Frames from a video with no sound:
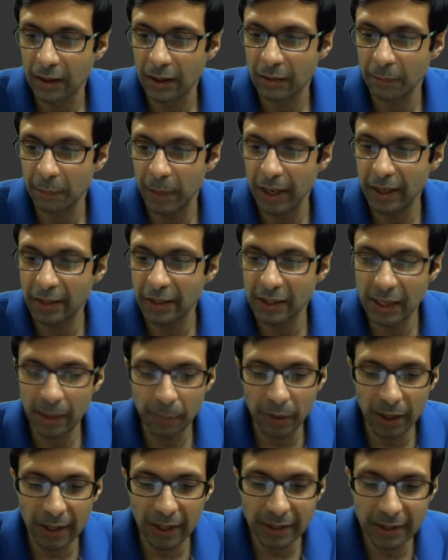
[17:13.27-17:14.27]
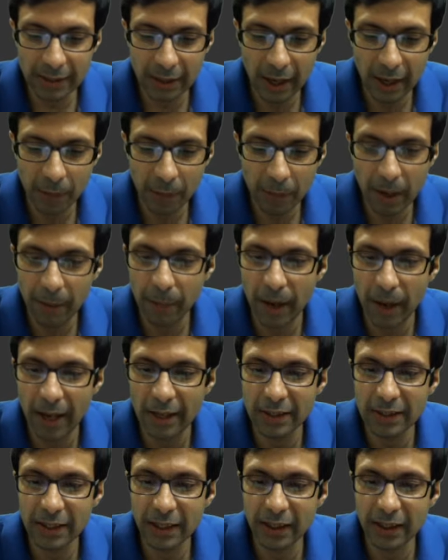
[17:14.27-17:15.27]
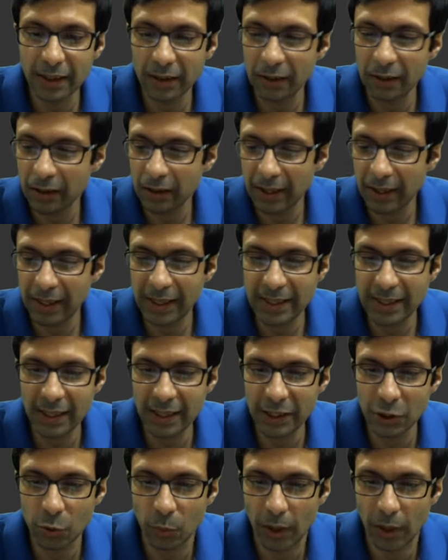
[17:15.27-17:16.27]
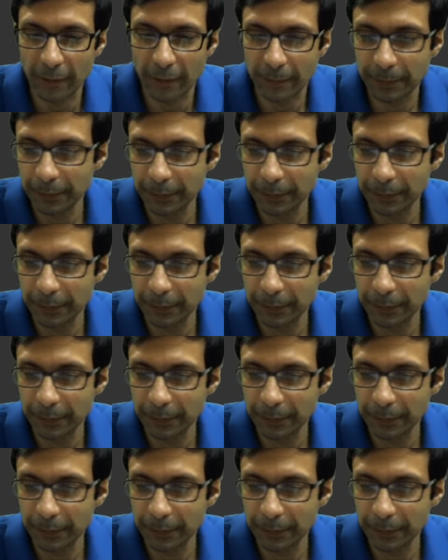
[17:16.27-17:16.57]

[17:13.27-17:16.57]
make a table and start by balancing the easiest one.